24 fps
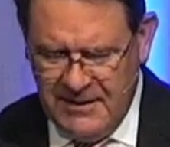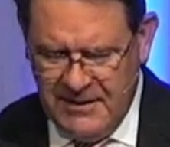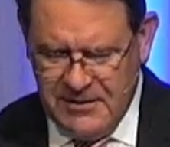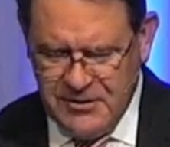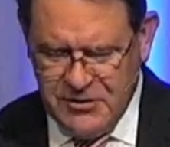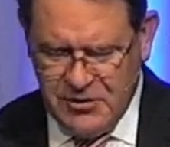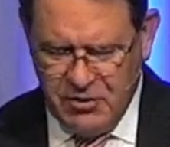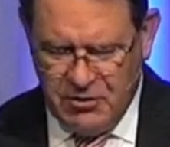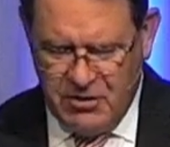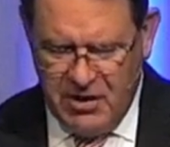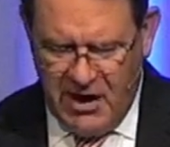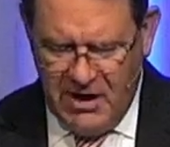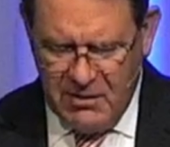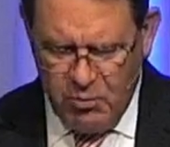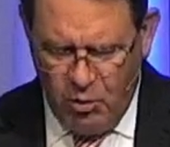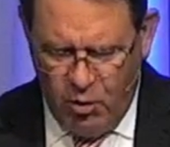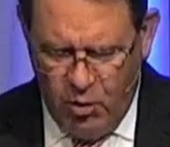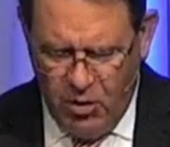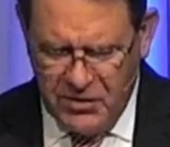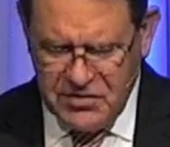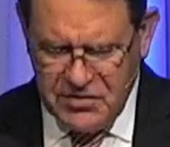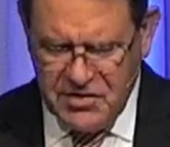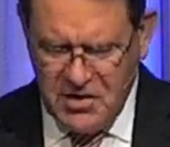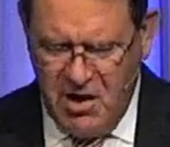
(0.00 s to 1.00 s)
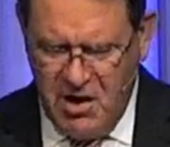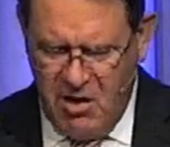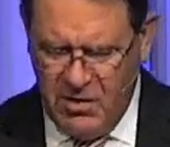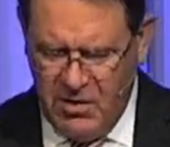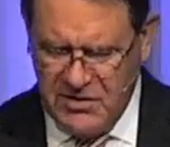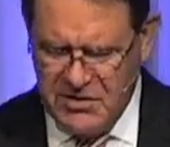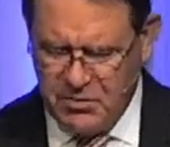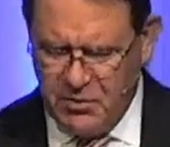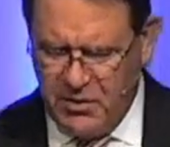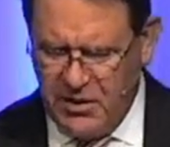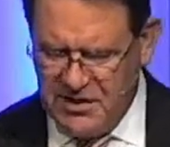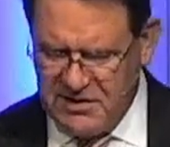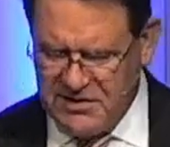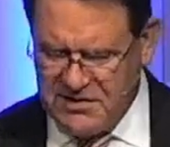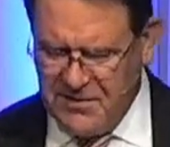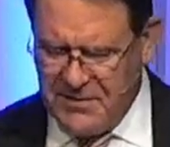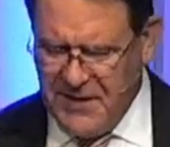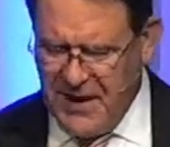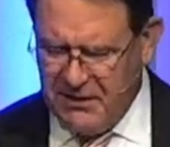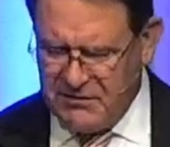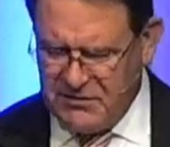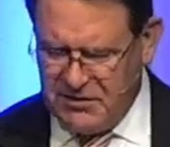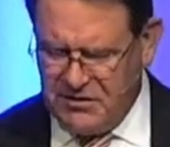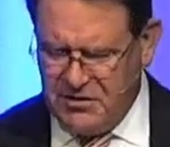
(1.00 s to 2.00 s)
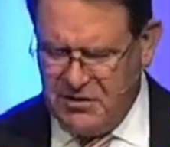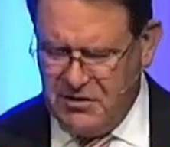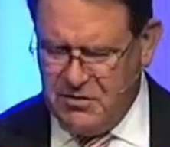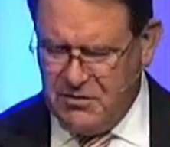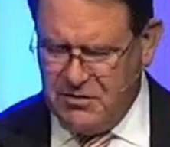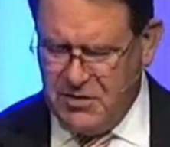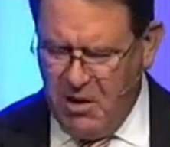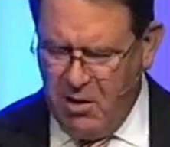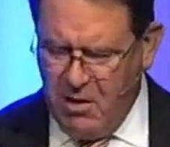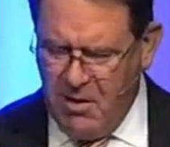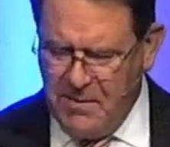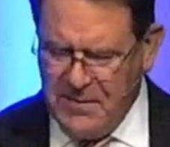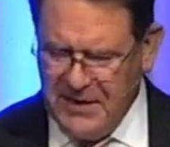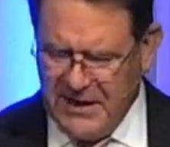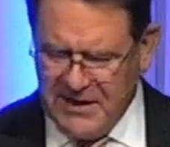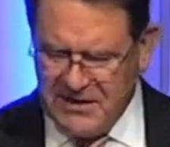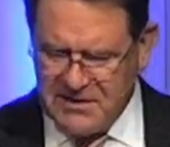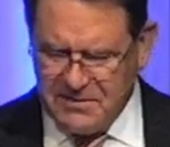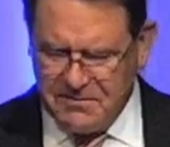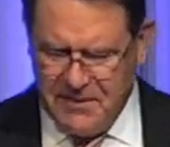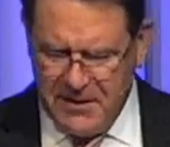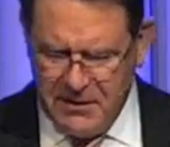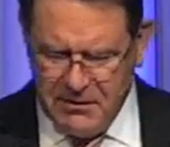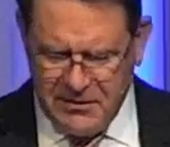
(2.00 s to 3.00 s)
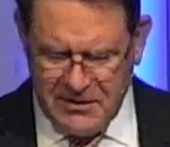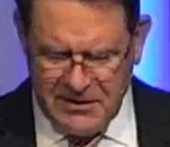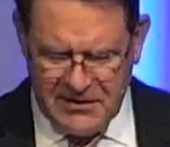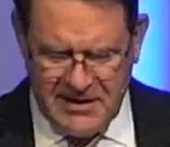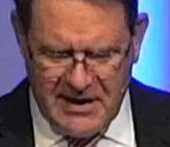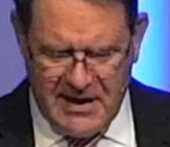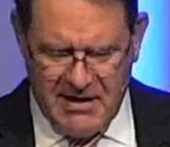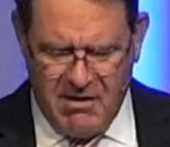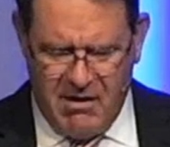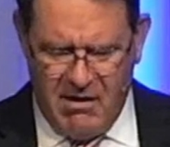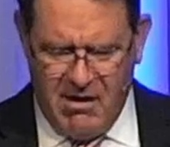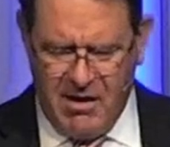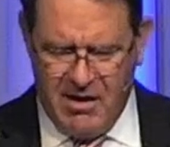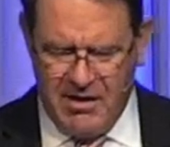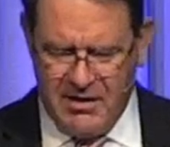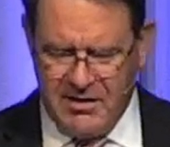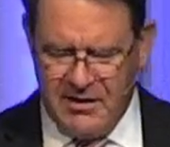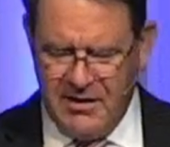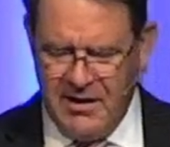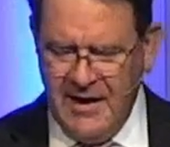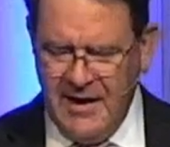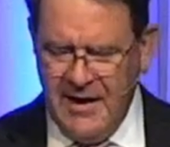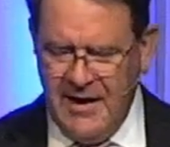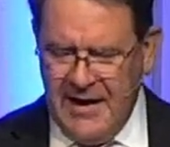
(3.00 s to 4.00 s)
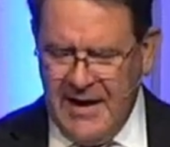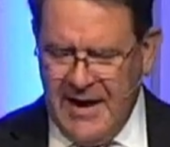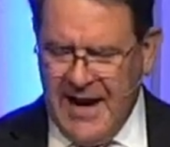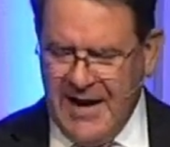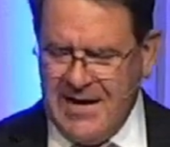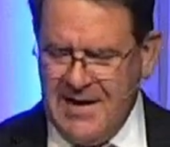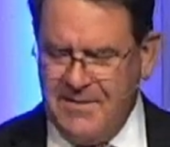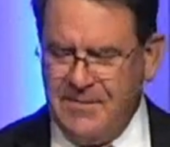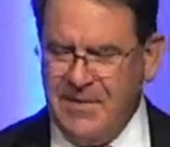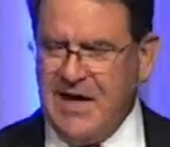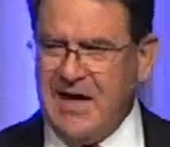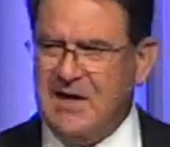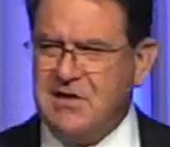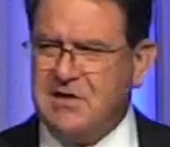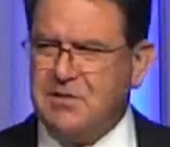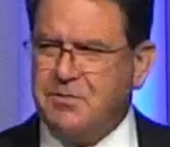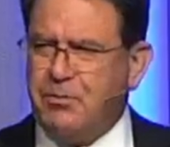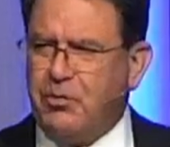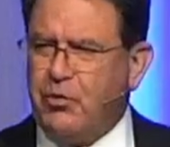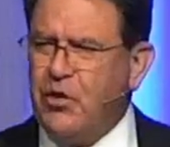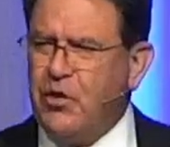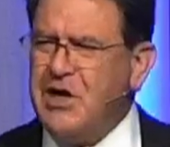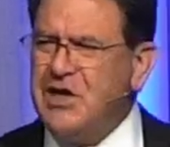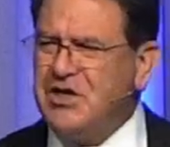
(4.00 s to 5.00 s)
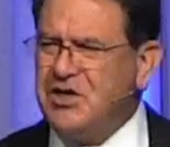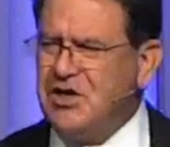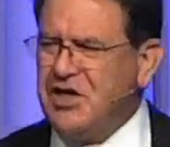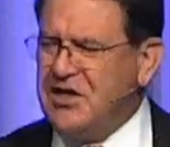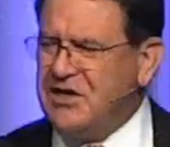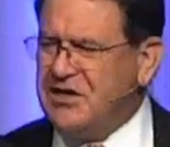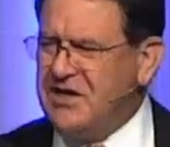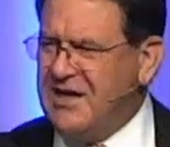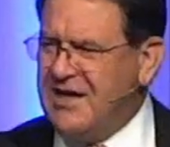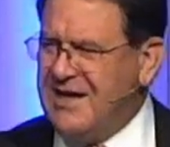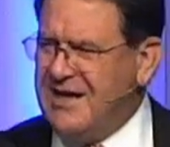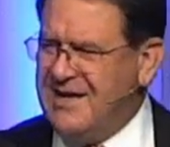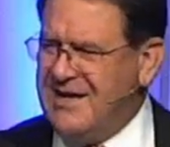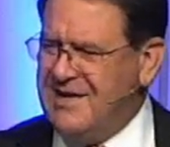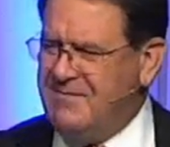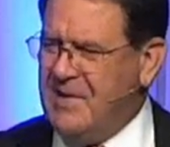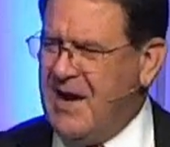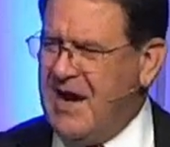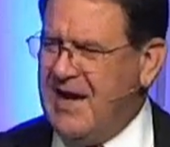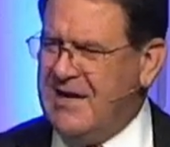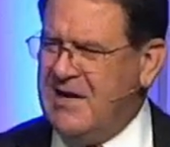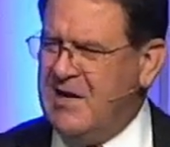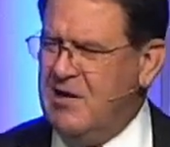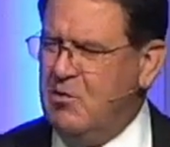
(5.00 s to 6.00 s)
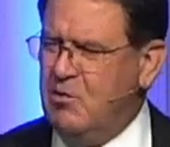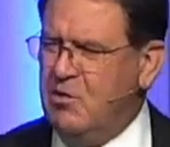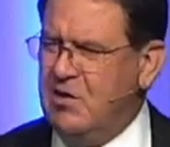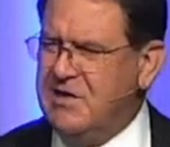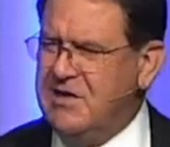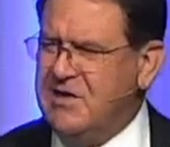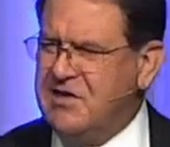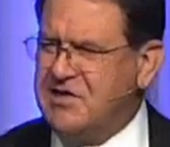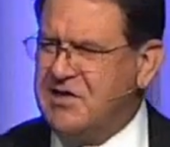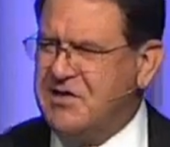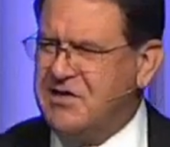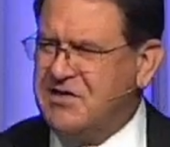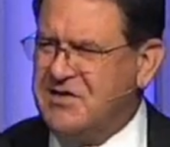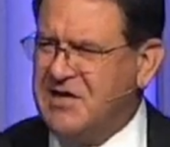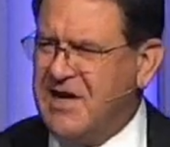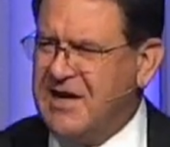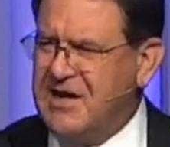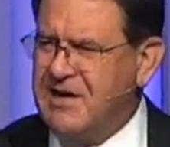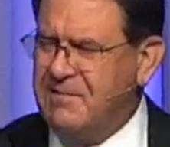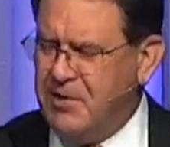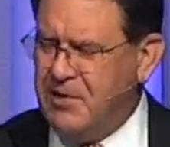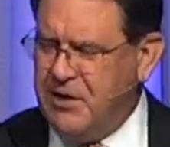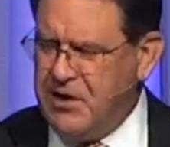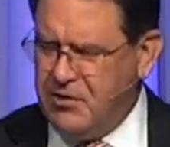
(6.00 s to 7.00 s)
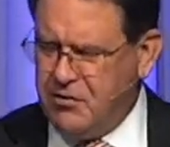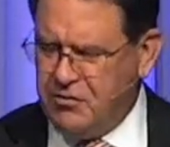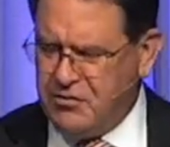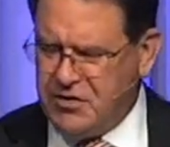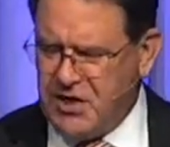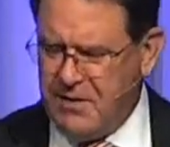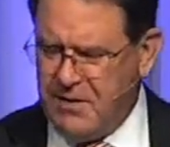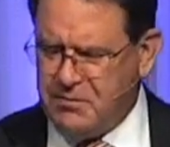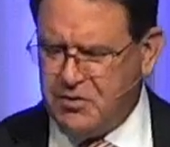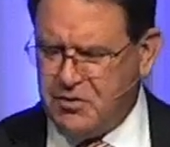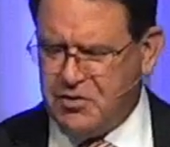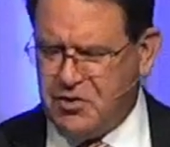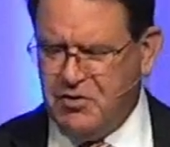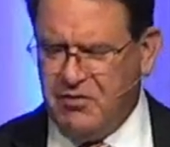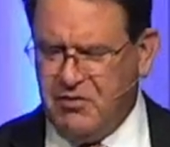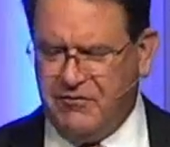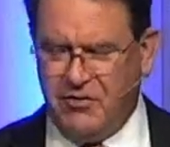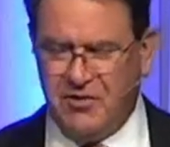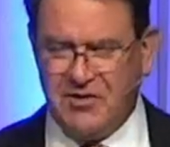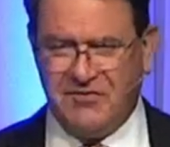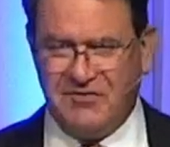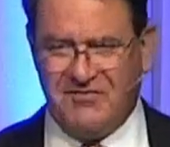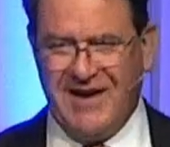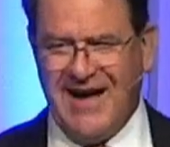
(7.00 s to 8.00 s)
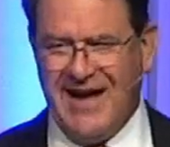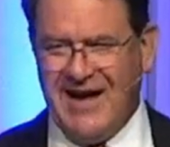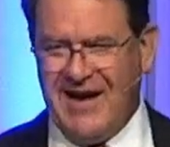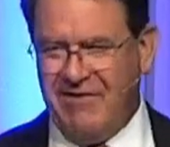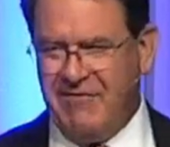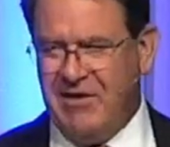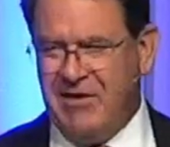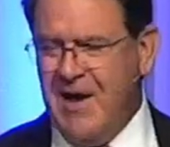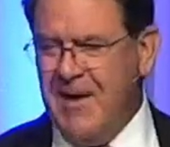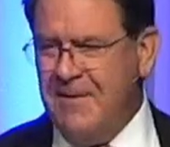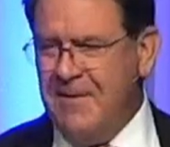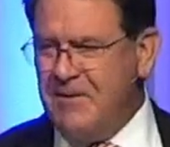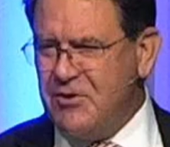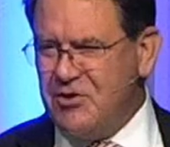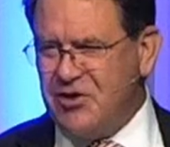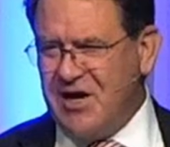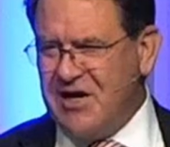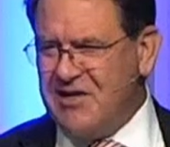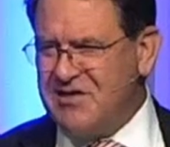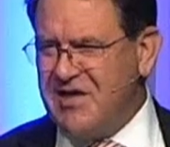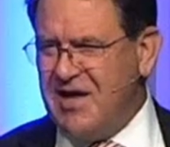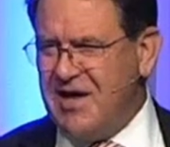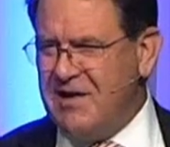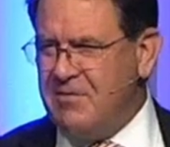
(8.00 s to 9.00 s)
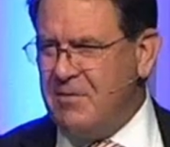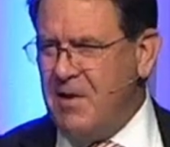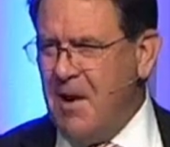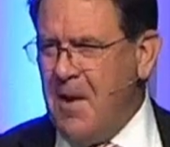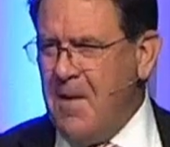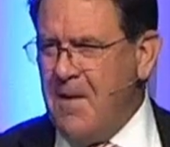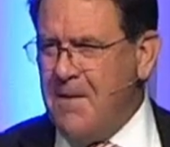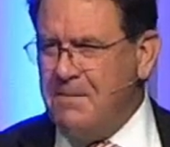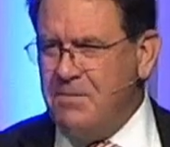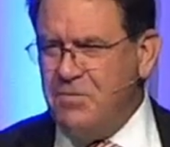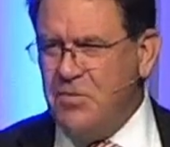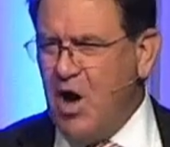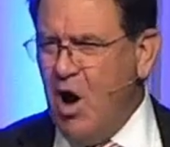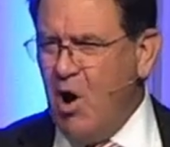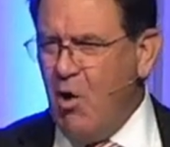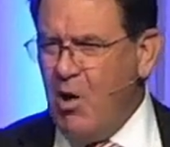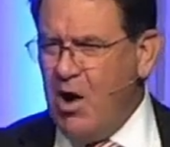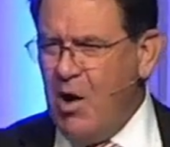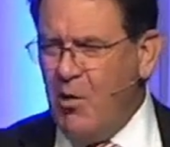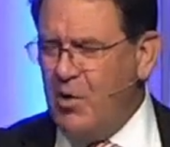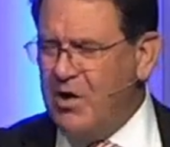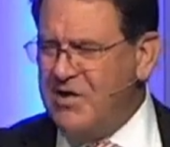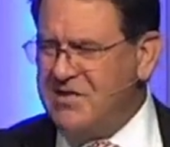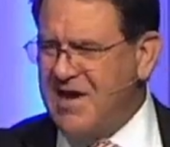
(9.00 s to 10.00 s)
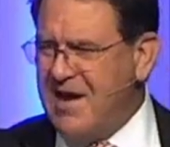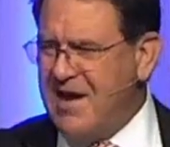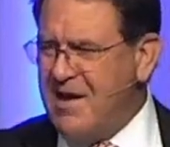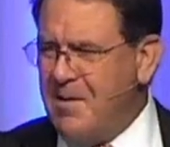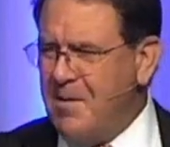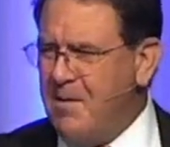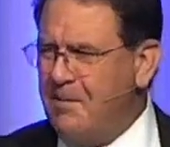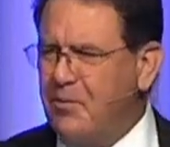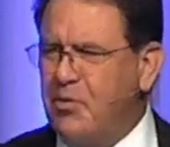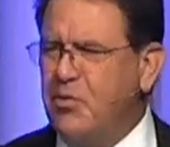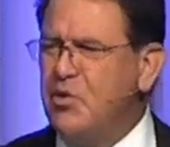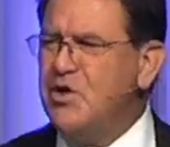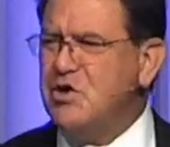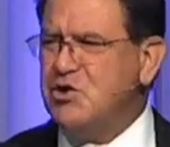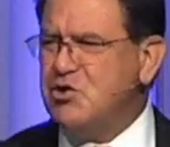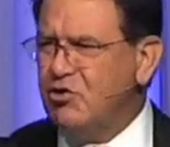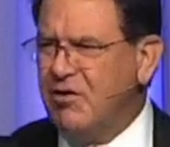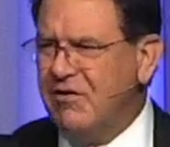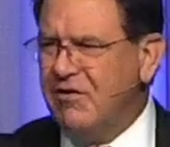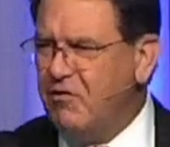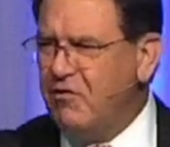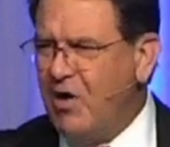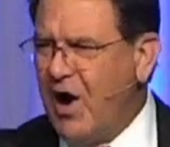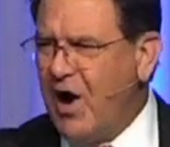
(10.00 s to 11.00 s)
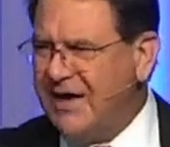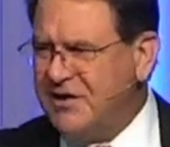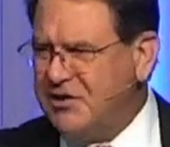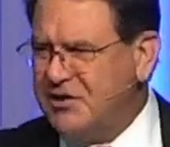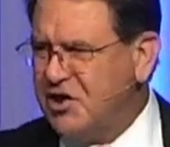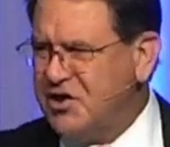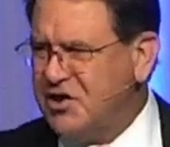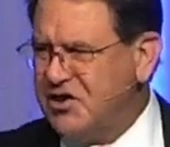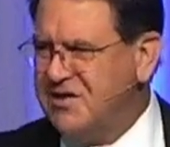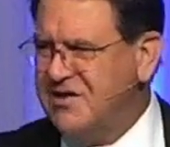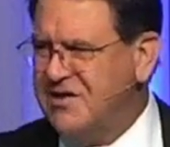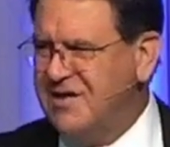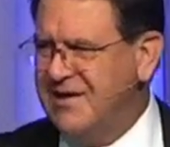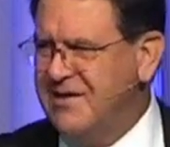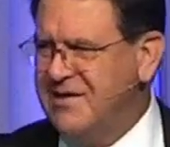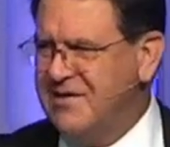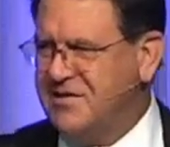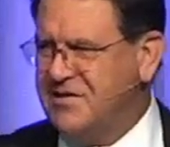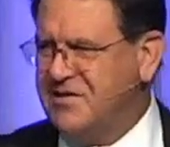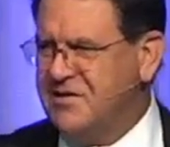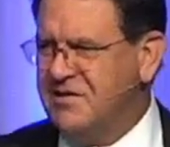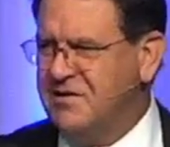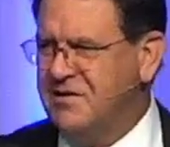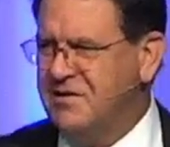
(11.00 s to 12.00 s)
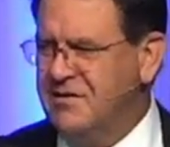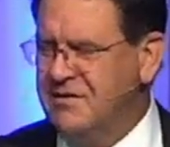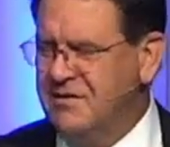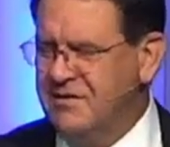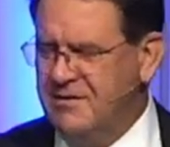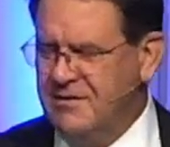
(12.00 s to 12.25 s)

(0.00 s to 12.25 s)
So God warns Noah as what he's about to do. Noah begins building that ark. And he begins preaching to anybody who will listen. 2 Peter chapter 2, verse 5 says that Noah was a preacher of righteousness.